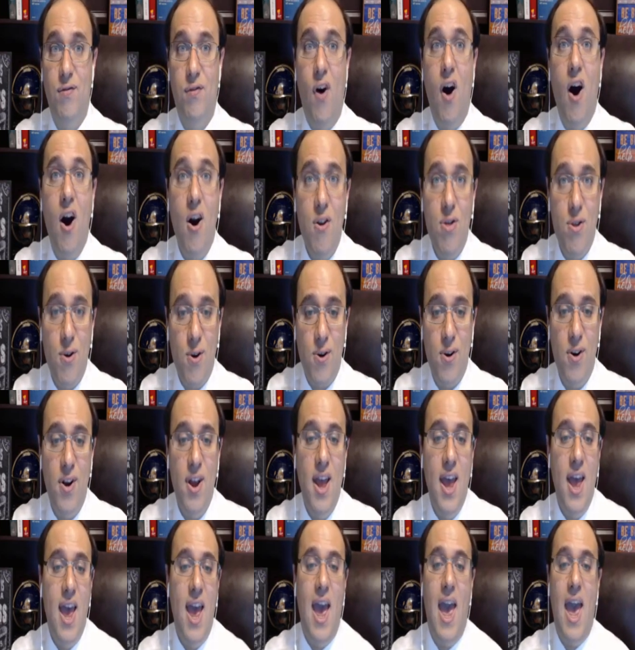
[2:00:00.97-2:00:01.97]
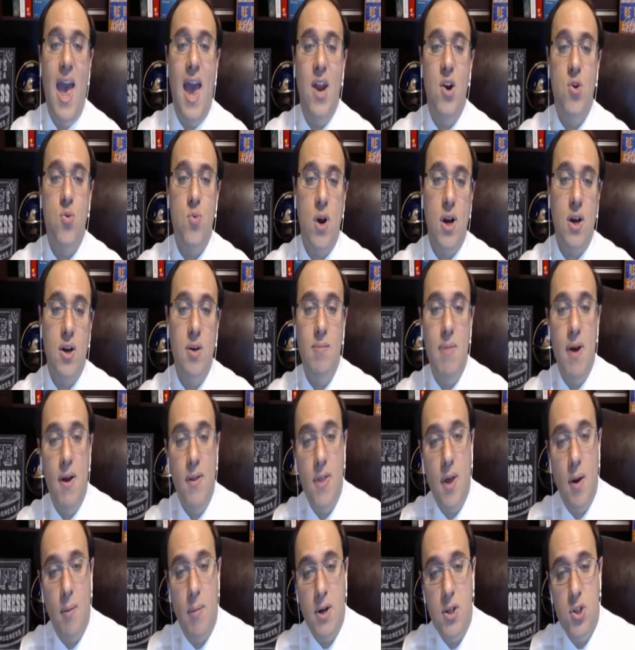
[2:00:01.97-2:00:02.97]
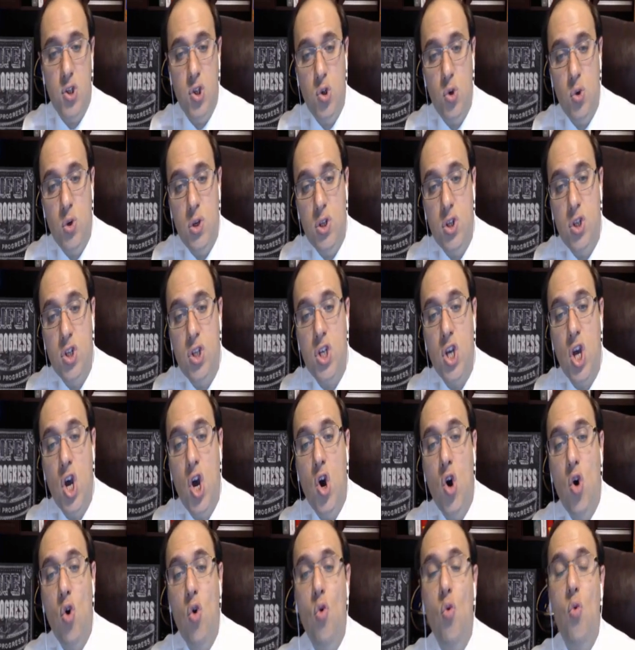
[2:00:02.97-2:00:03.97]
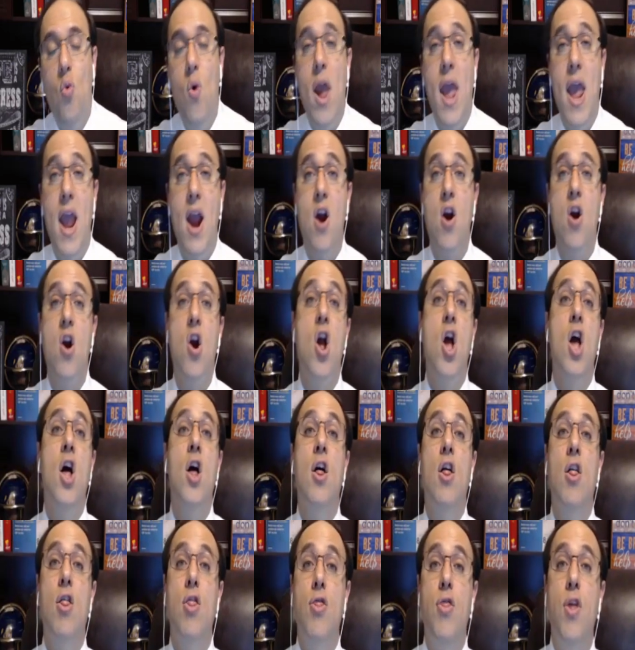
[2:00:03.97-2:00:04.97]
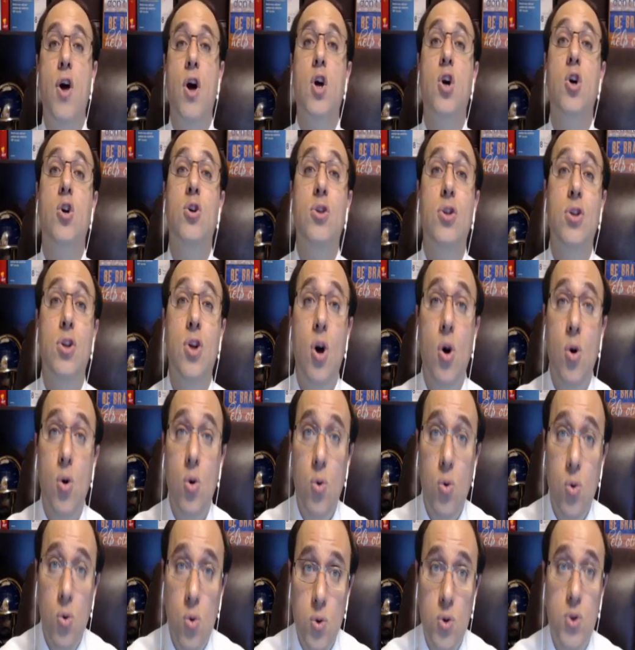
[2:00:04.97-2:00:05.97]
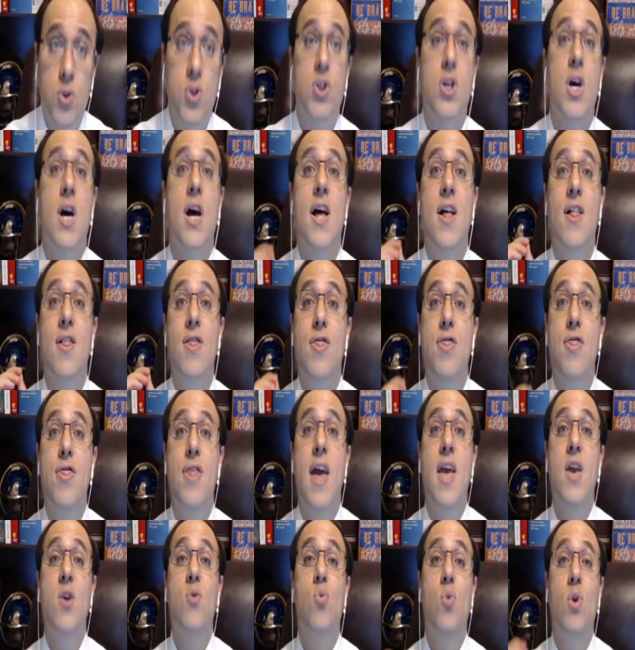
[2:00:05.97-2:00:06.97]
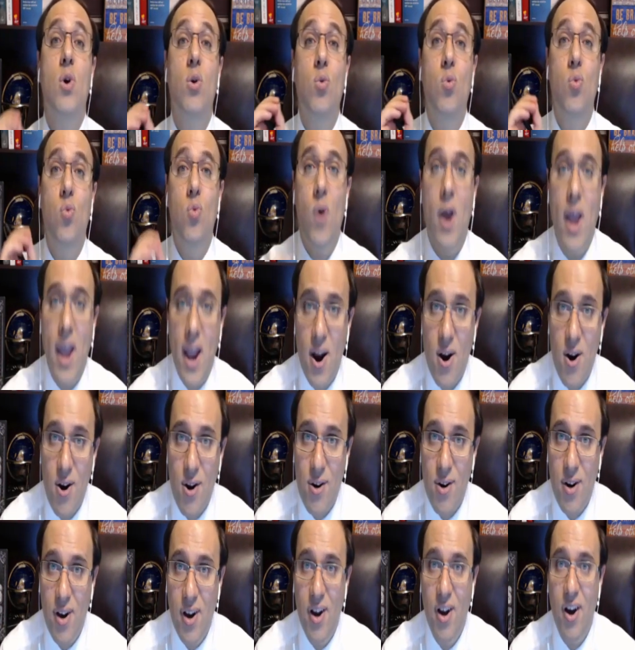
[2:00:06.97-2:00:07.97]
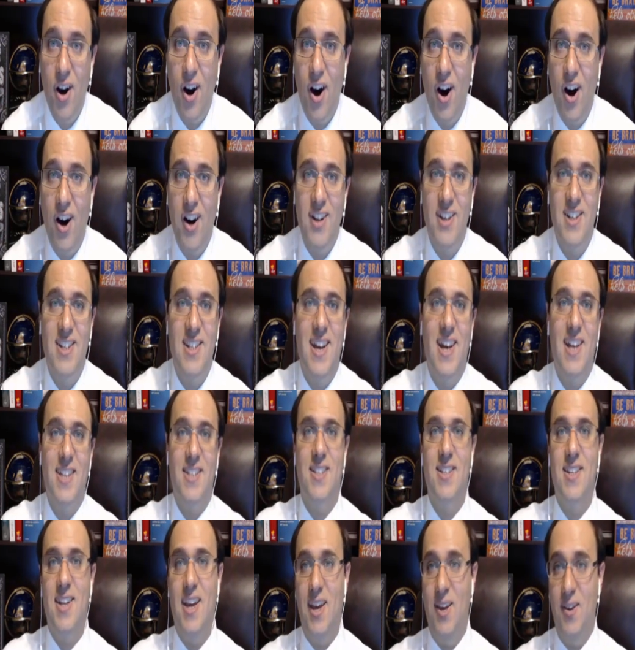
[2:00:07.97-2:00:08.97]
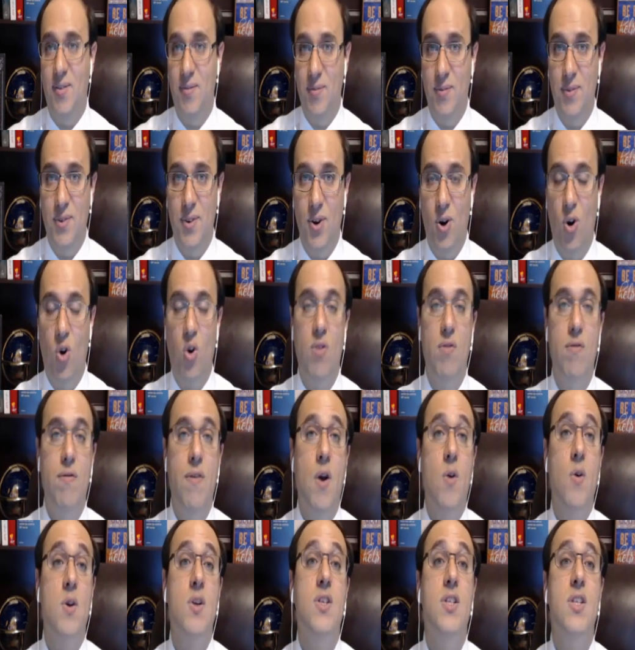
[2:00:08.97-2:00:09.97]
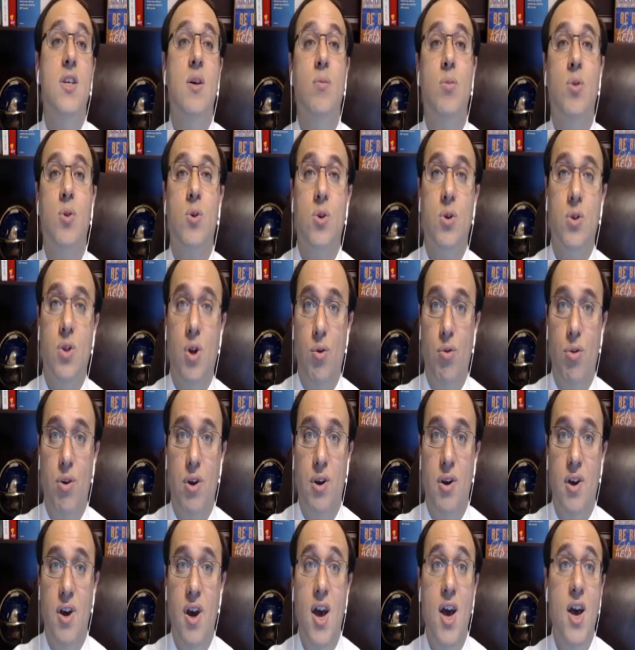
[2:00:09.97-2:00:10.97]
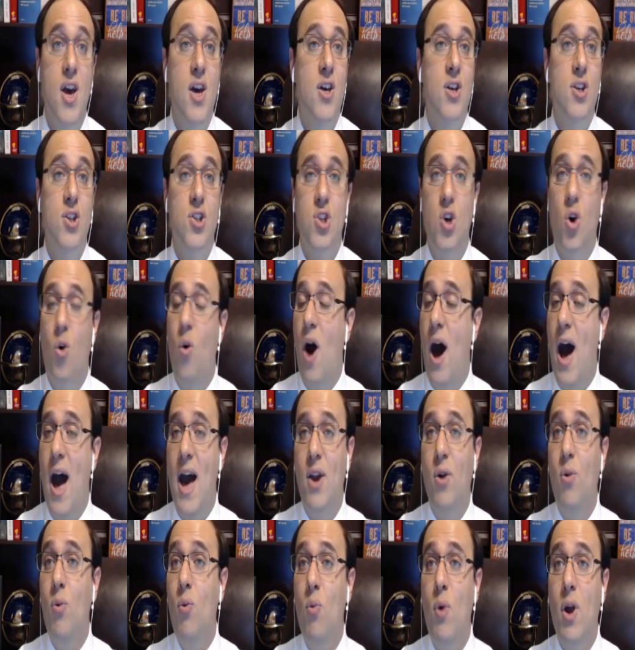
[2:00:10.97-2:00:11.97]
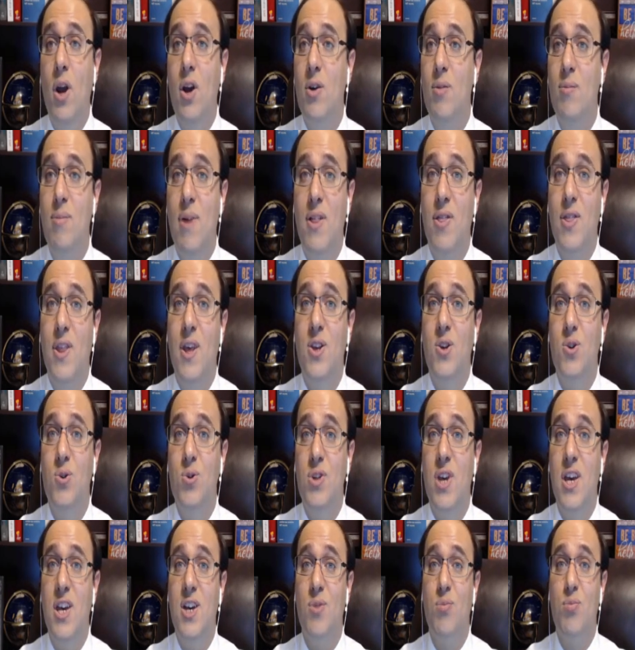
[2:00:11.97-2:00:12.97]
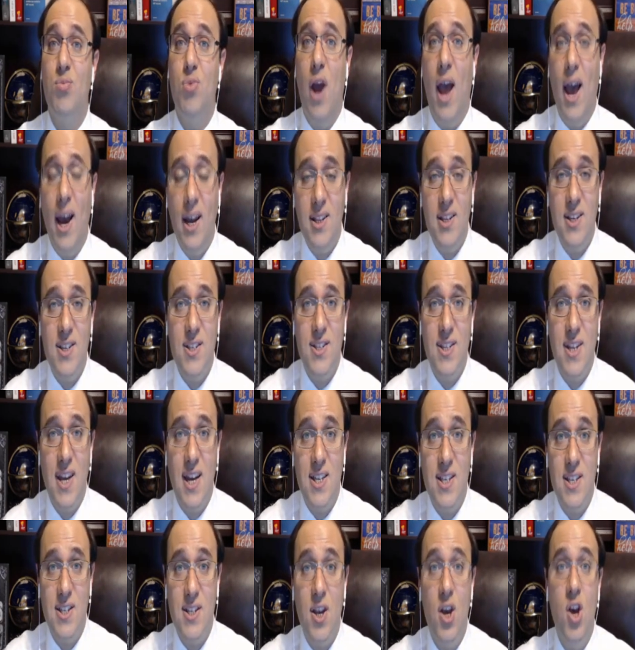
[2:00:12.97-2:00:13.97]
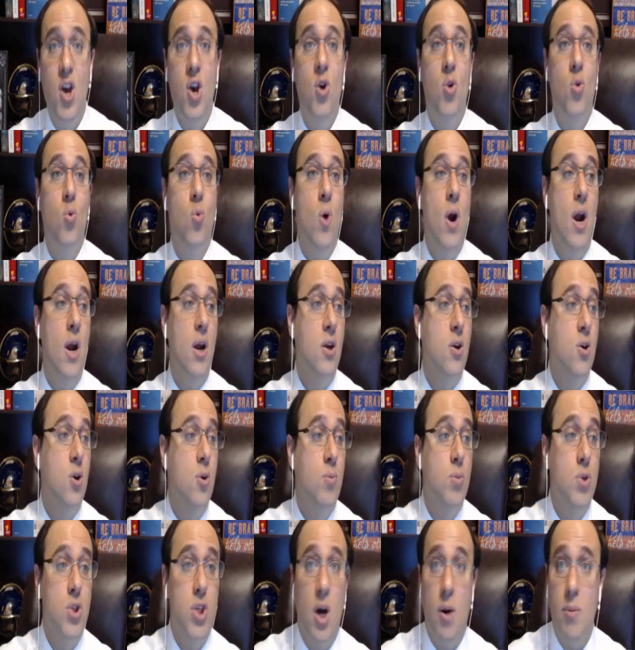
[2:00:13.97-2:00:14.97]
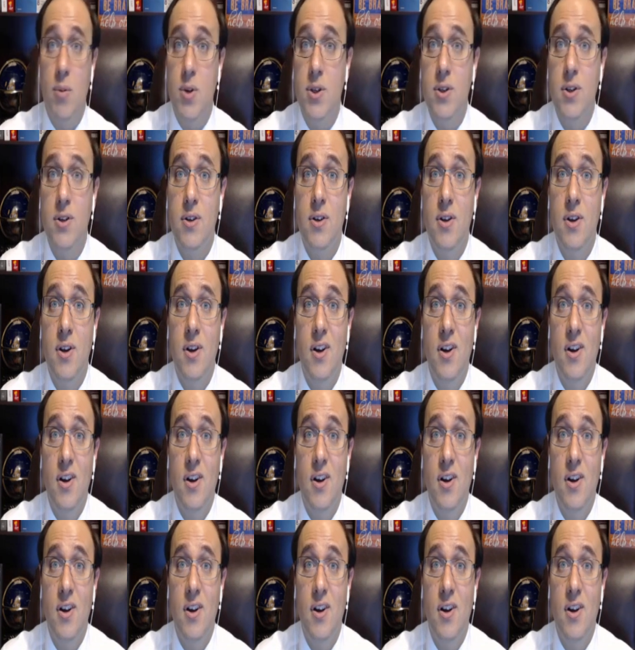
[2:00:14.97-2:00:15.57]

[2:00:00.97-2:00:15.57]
farther and recommend that my students wear the clothes they will wear on testing, or very similar clothing. So I don't recommend that you take a practice test wearing your pajamas,